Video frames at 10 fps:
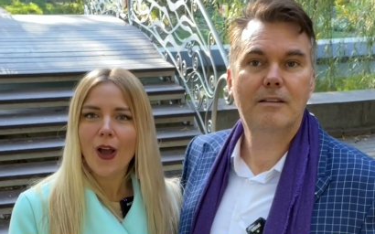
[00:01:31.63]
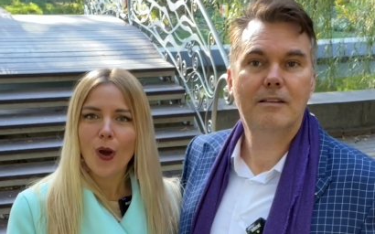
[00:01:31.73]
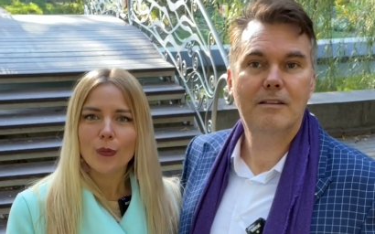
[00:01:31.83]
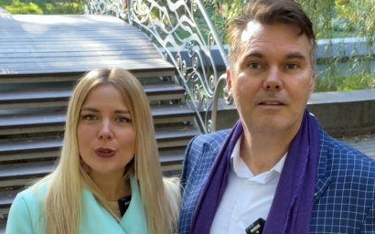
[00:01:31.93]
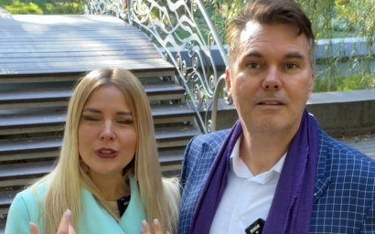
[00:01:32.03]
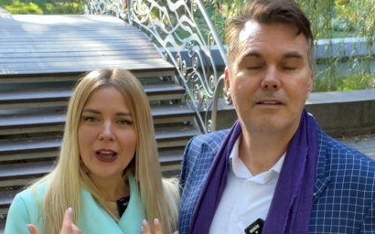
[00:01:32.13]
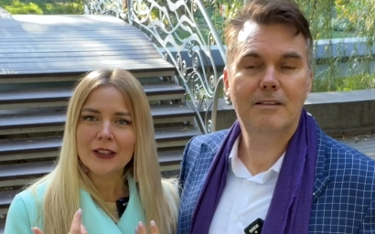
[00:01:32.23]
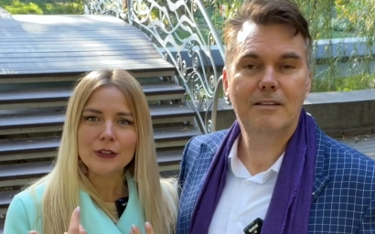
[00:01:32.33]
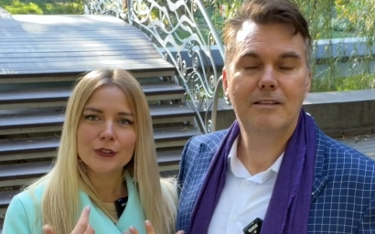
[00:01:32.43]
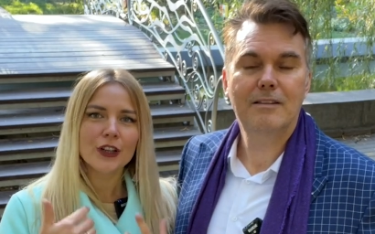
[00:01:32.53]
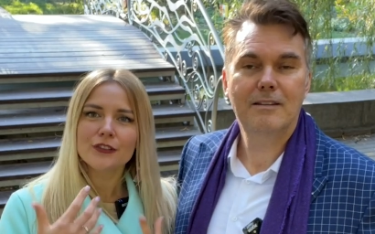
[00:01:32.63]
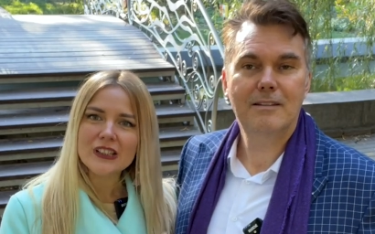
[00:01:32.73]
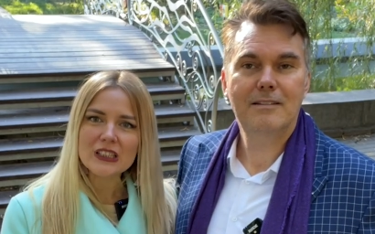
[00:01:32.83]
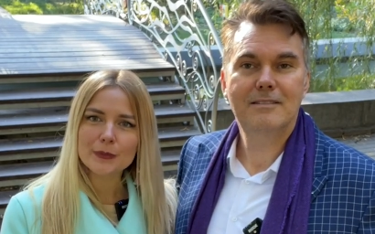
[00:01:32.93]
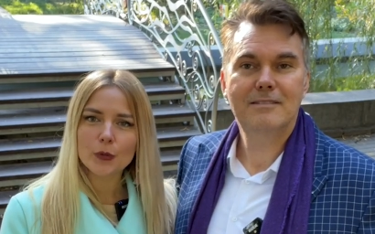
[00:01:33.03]
Speaker 1: what kind of
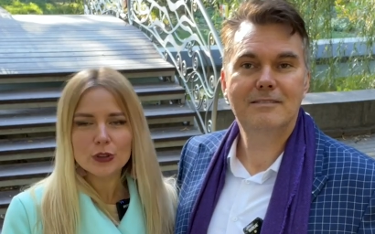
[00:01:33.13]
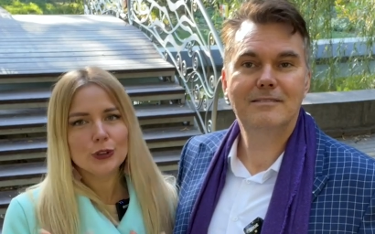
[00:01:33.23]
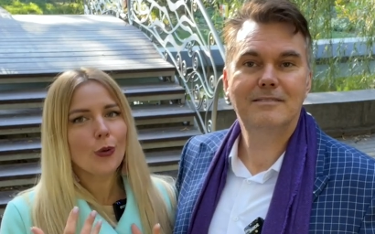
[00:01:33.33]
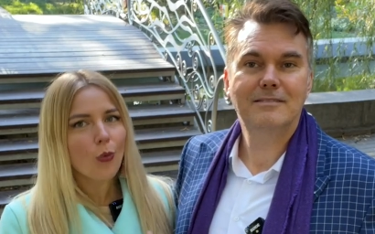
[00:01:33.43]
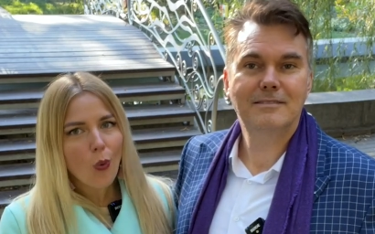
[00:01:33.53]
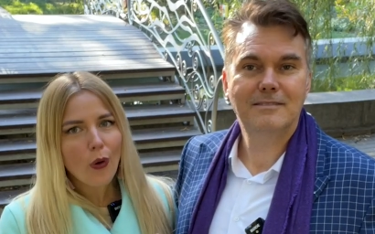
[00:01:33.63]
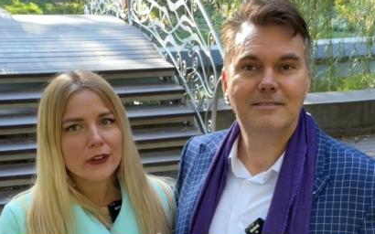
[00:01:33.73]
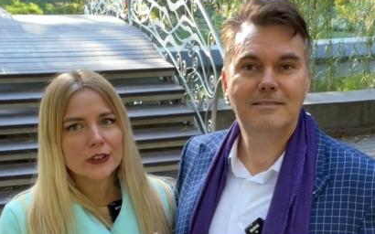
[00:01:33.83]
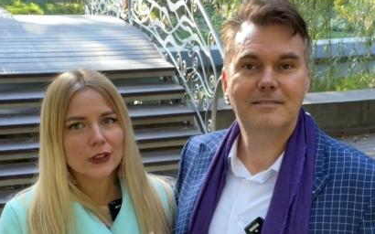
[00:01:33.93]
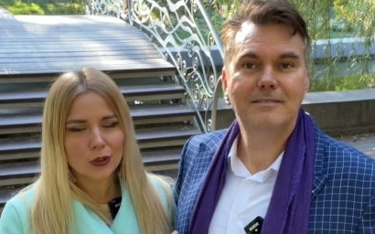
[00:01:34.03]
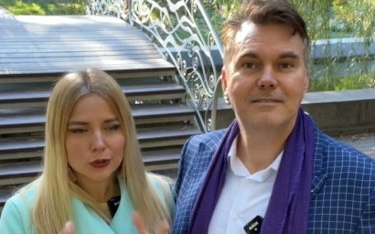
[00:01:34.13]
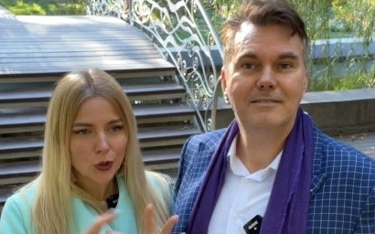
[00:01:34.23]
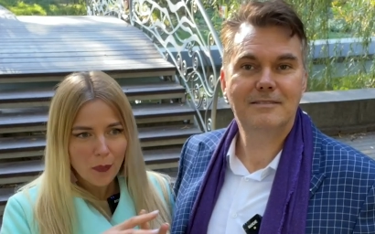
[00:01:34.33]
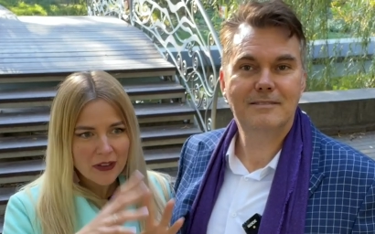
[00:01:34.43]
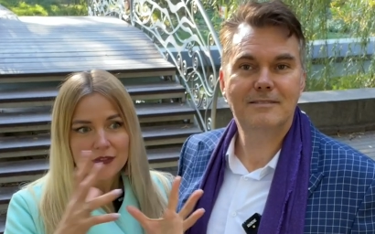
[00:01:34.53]
charisma, what's your voice, you know, so
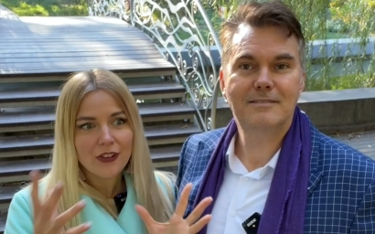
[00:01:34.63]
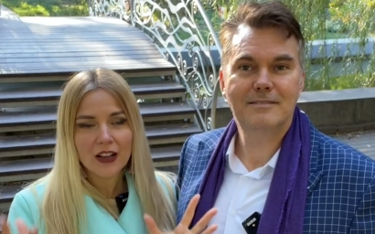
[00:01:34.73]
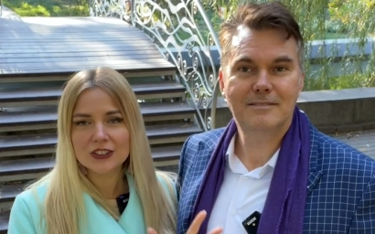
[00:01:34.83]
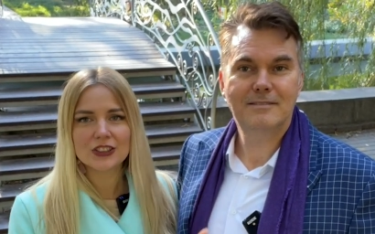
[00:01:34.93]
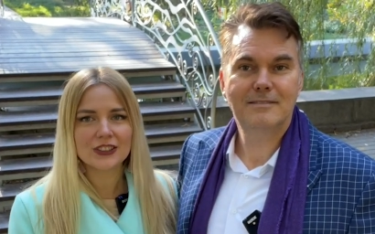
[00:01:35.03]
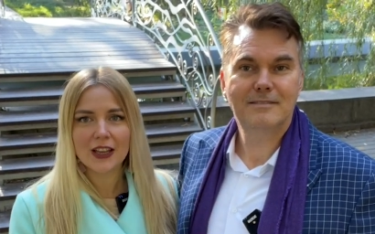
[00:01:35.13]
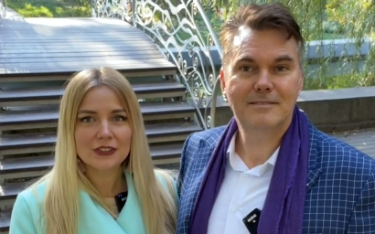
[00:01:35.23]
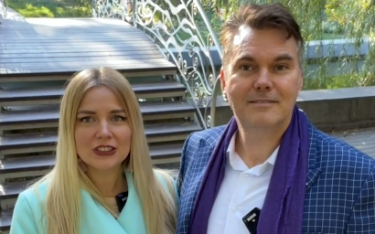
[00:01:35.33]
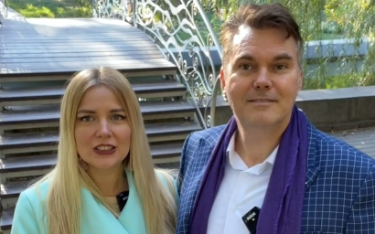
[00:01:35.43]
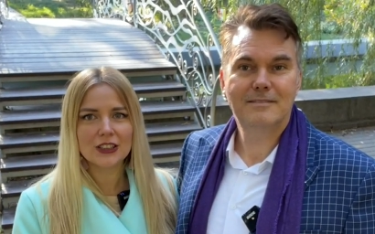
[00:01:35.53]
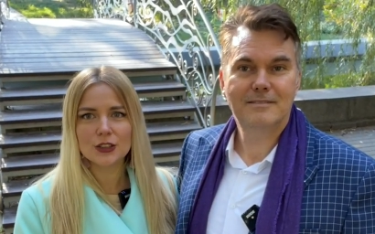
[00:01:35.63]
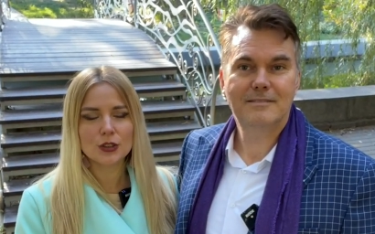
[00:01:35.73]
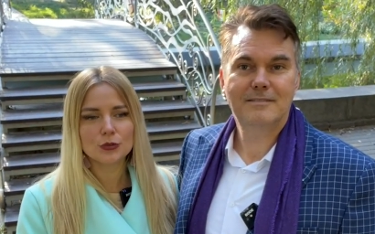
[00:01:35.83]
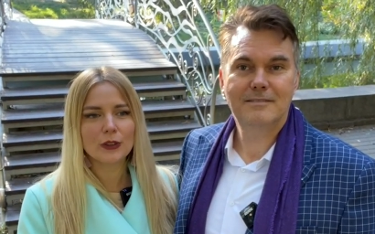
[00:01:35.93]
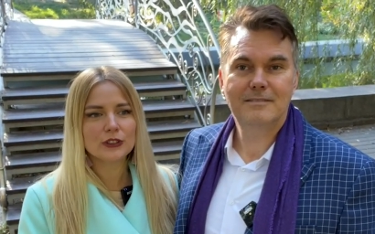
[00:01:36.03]
many factors, everything at
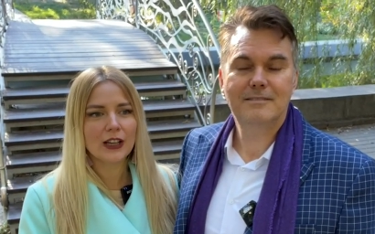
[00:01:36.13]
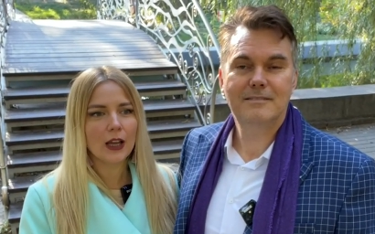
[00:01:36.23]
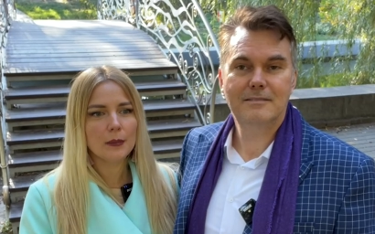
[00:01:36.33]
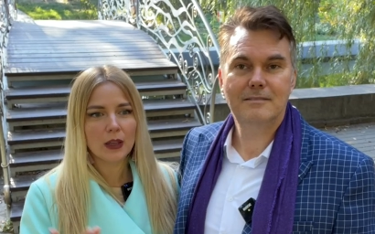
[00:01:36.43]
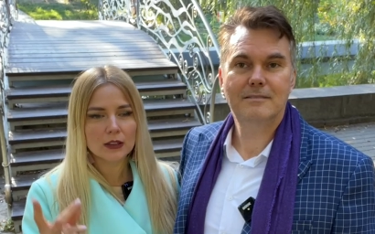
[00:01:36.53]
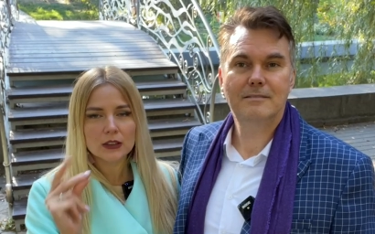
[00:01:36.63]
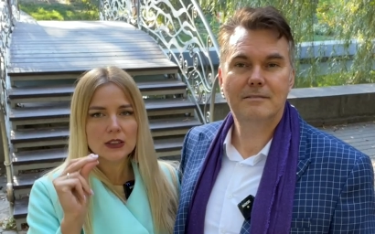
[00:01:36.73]
one time, and